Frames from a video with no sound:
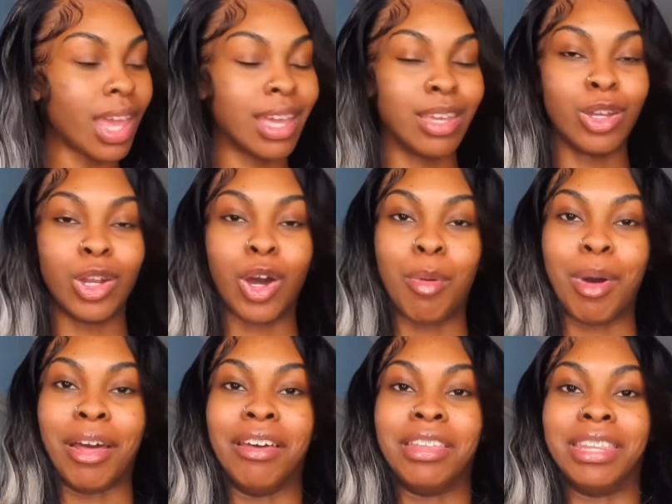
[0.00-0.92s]
You know, I'm
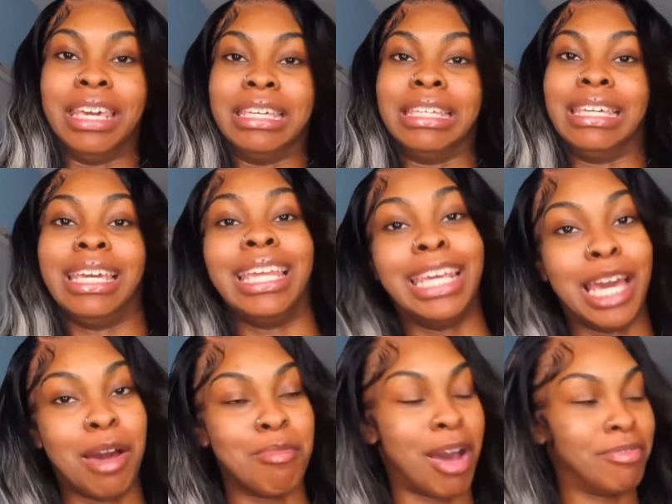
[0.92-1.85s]
out there Henny,
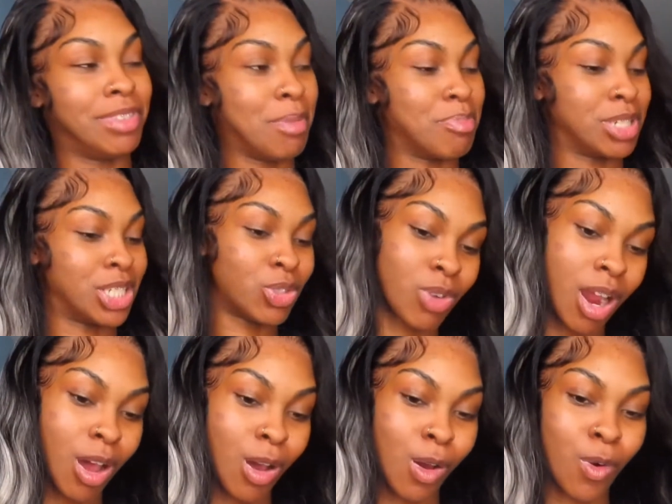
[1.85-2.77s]
I'm out there
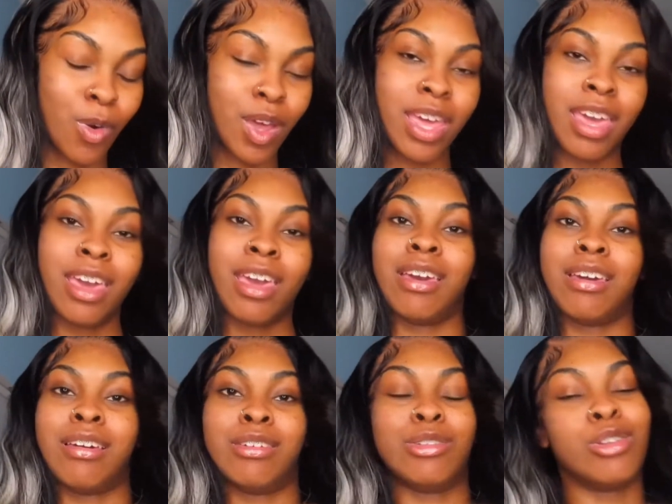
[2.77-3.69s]
Patron.
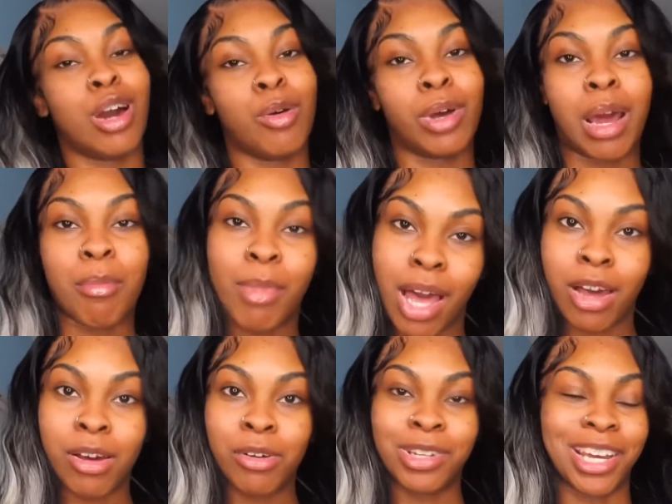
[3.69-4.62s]
You know what I'm on.